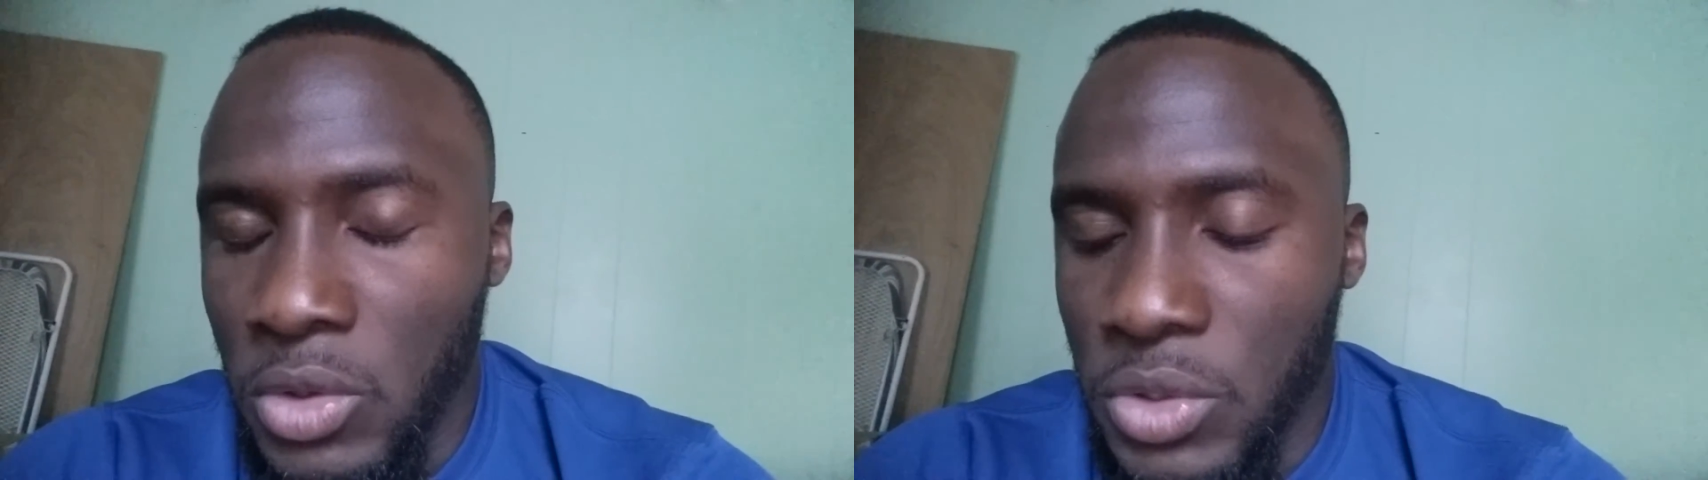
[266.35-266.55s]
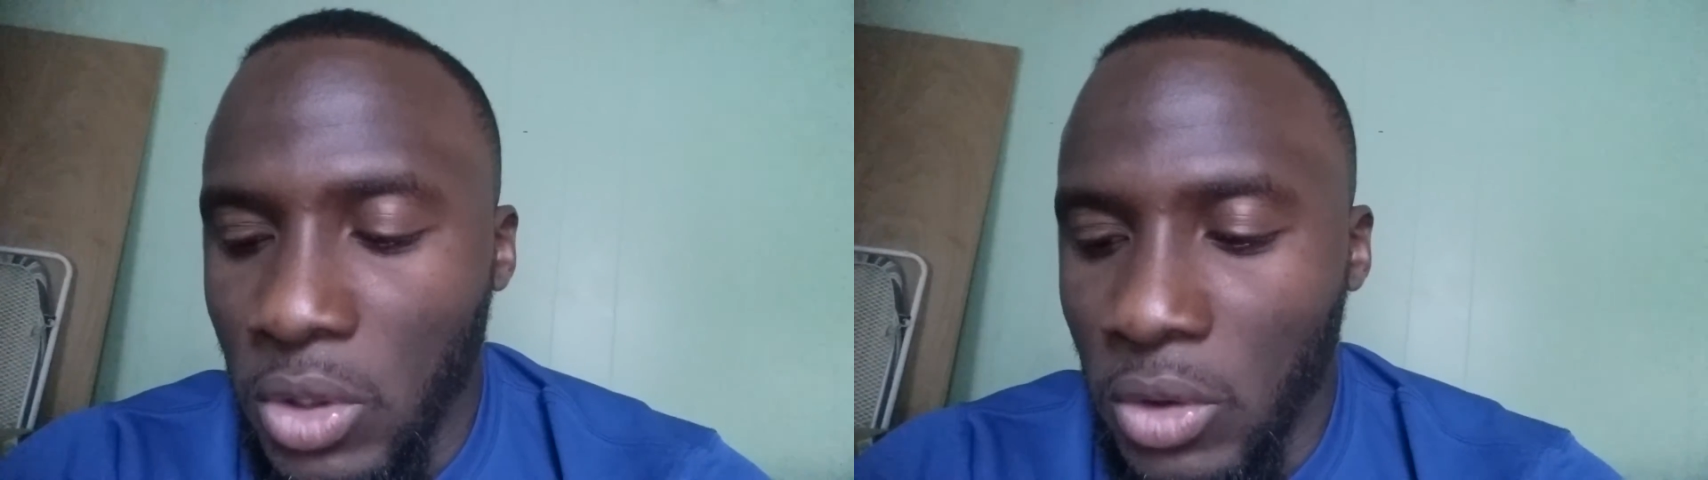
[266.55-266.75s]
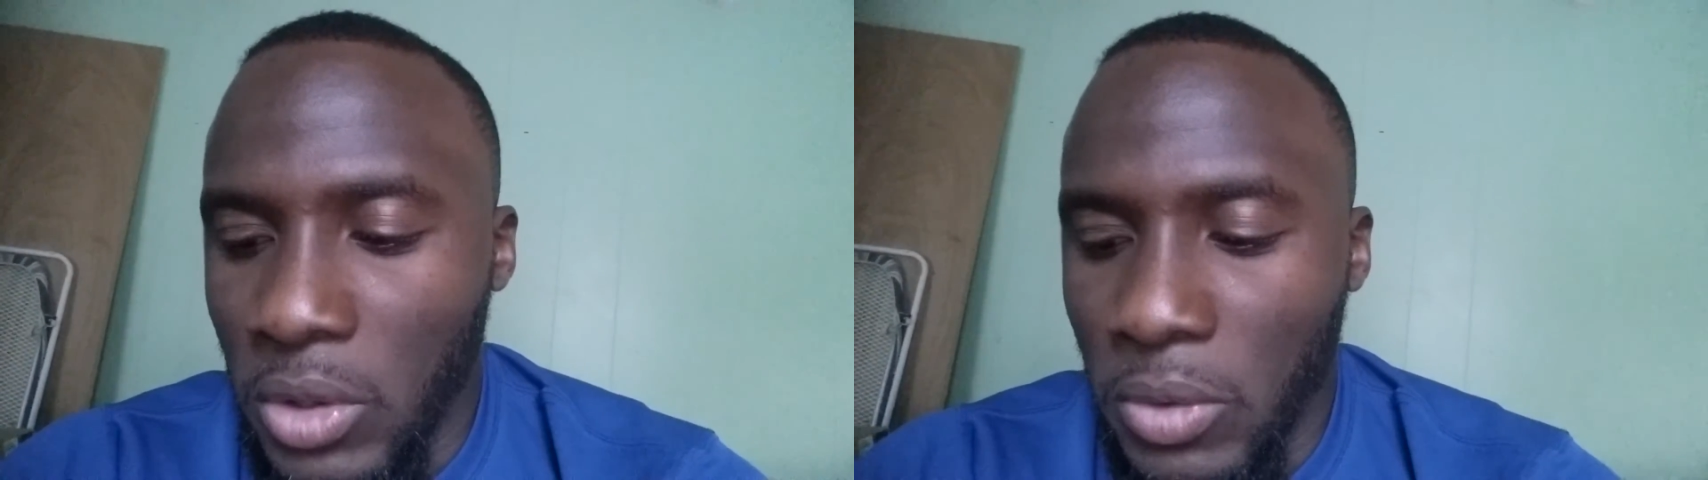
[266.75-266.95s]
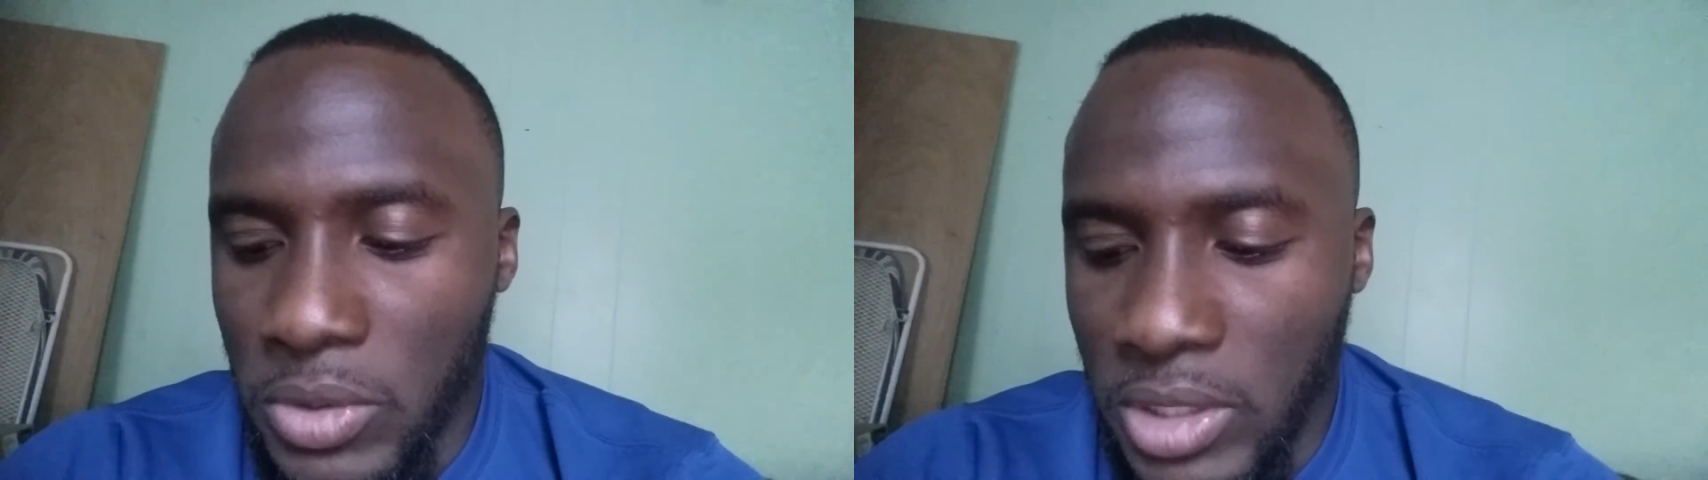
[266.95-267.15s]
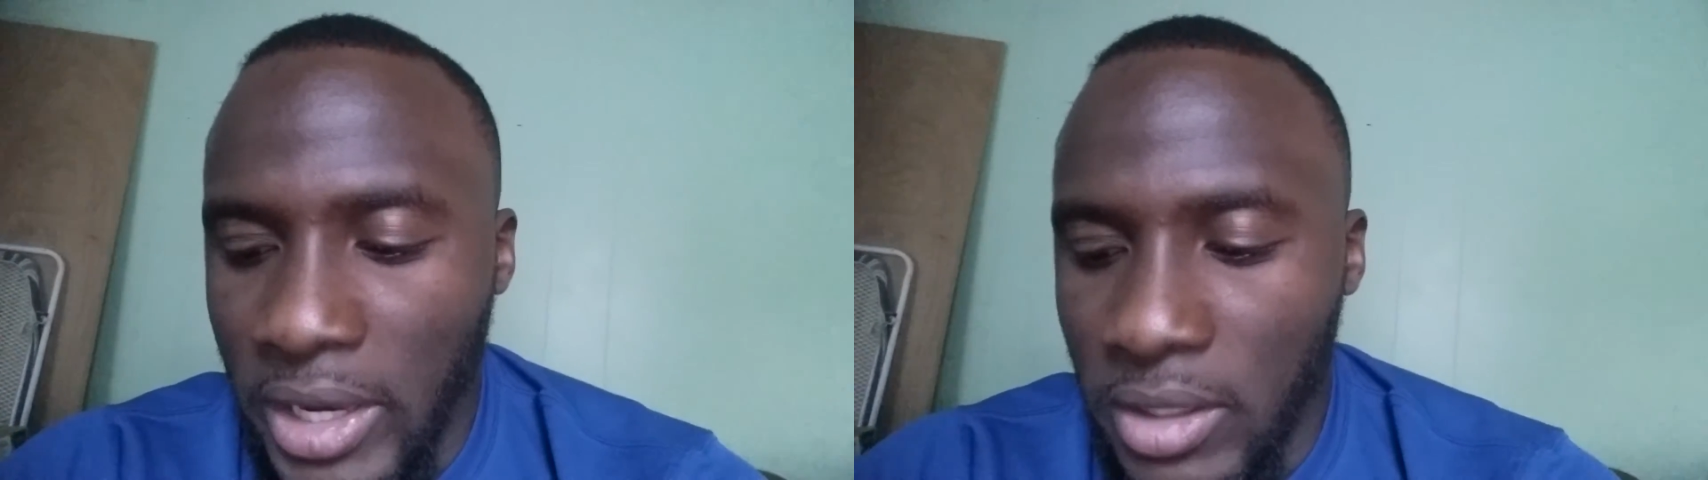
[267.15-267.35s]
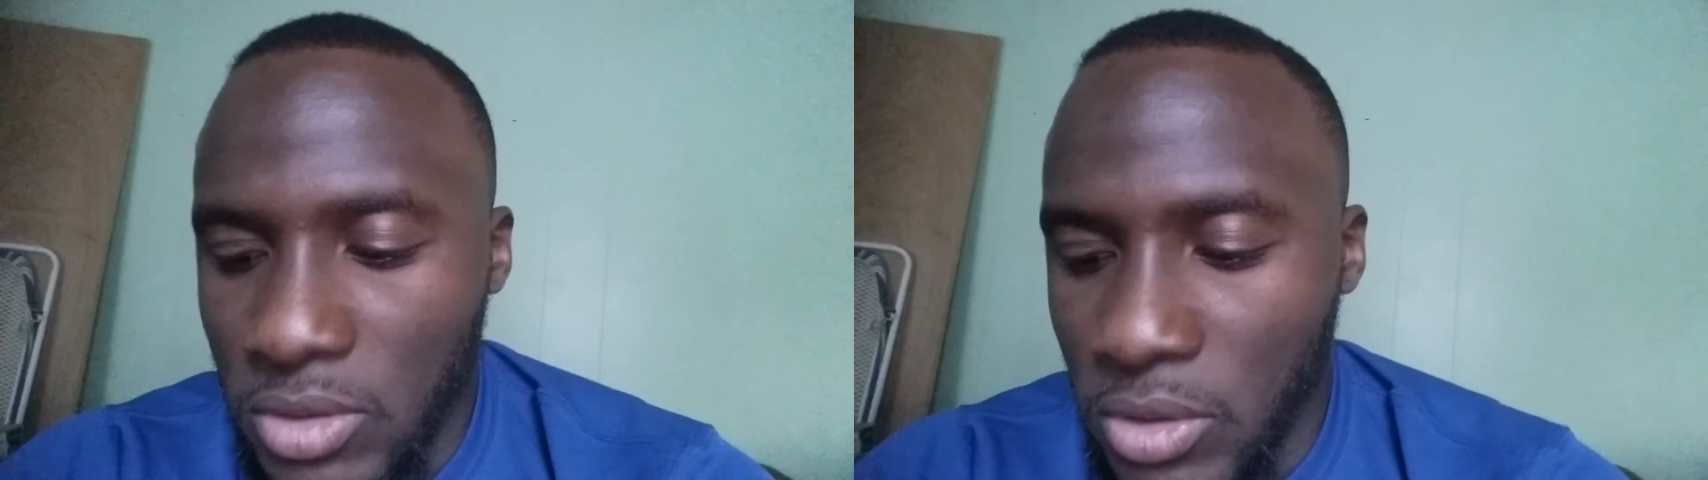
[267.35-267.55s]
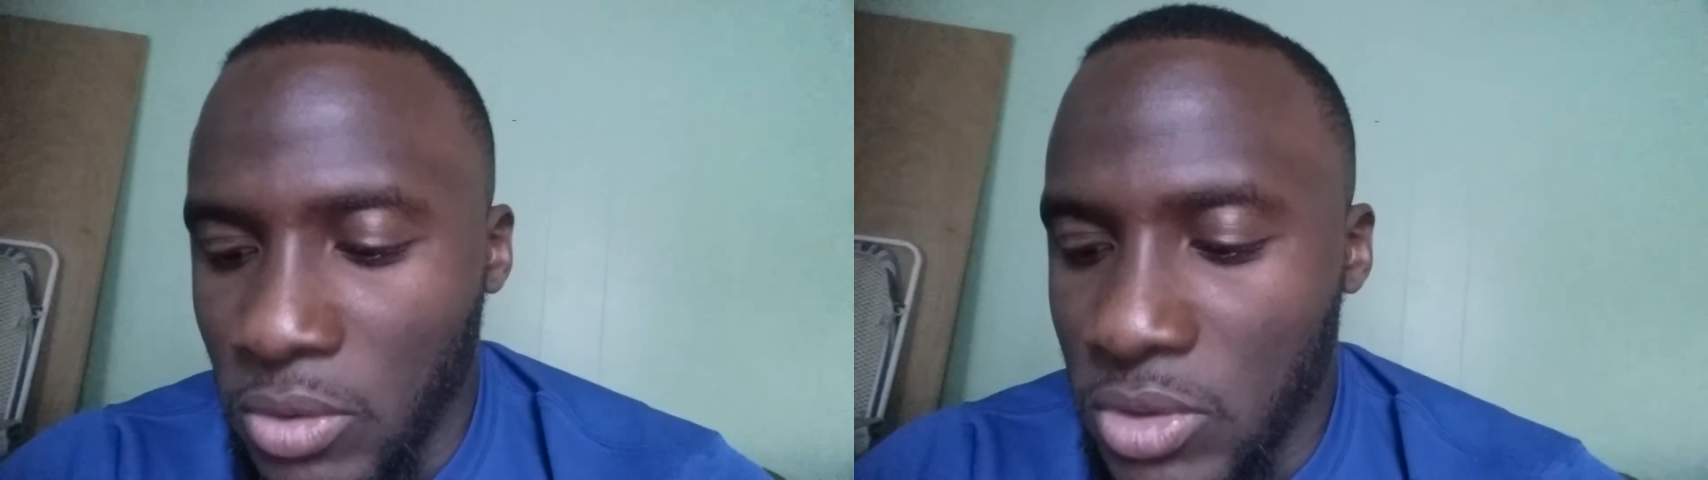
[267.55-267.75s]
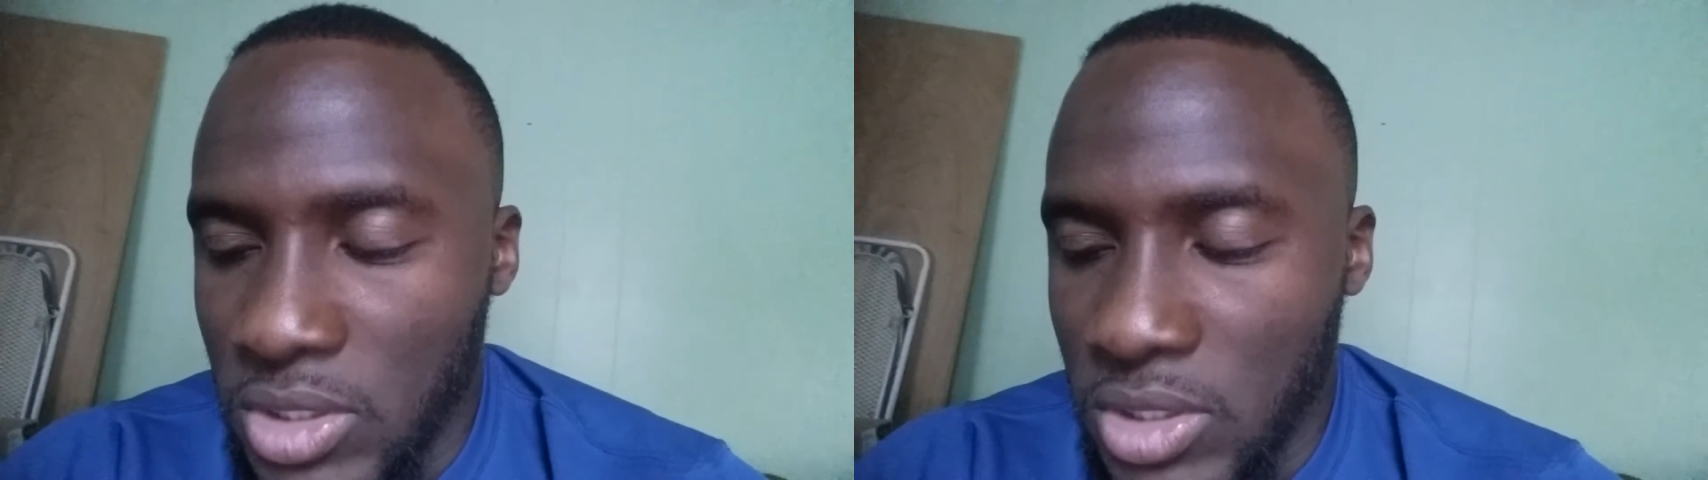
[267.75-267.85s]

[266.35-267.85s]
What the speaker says: So it was dude,